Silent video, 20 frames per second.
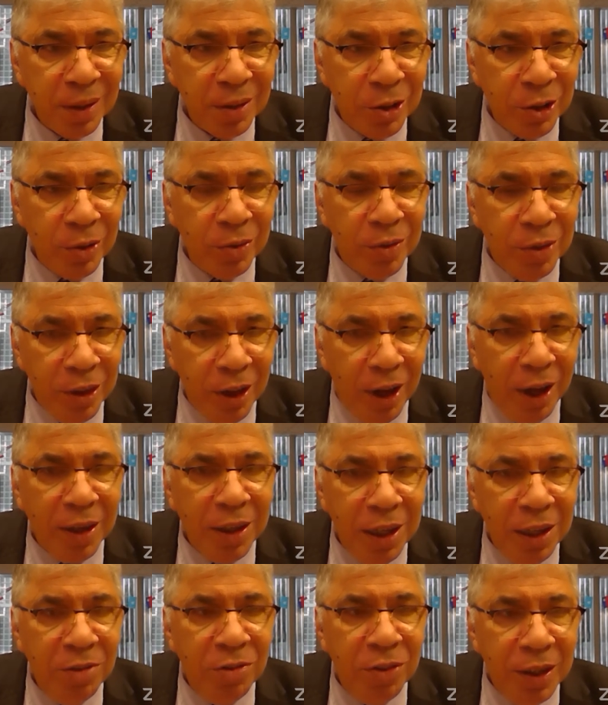So
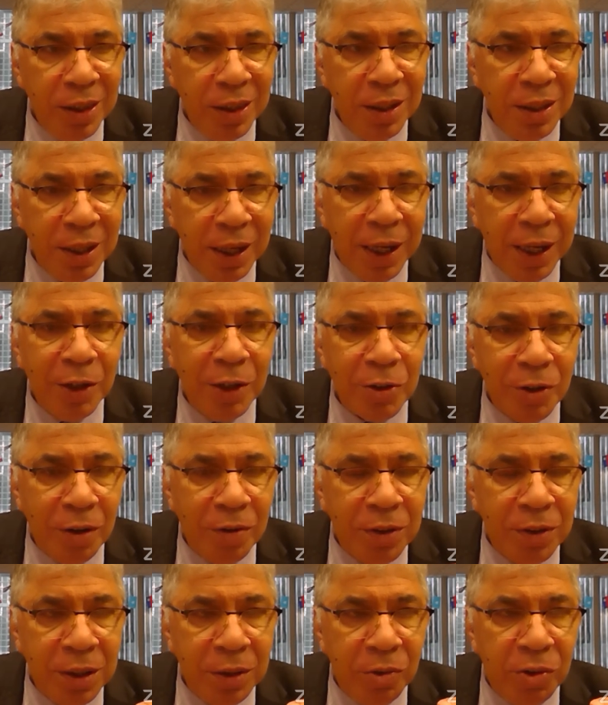not even in the case
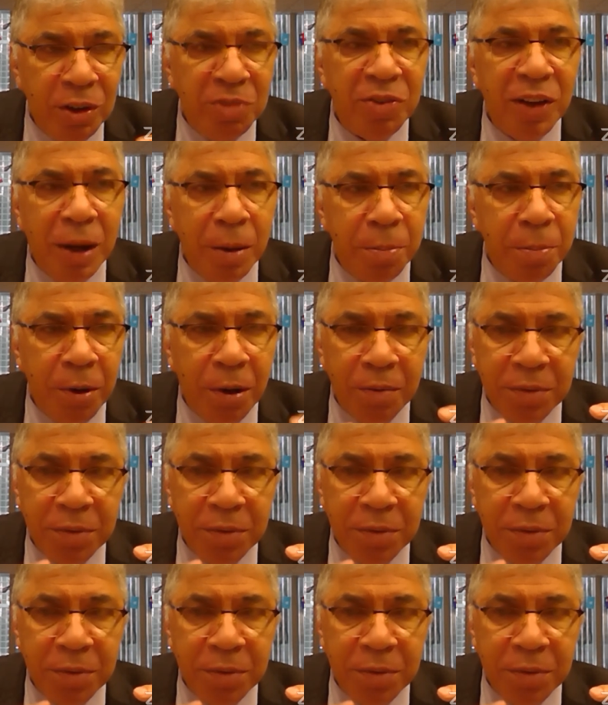of the revamp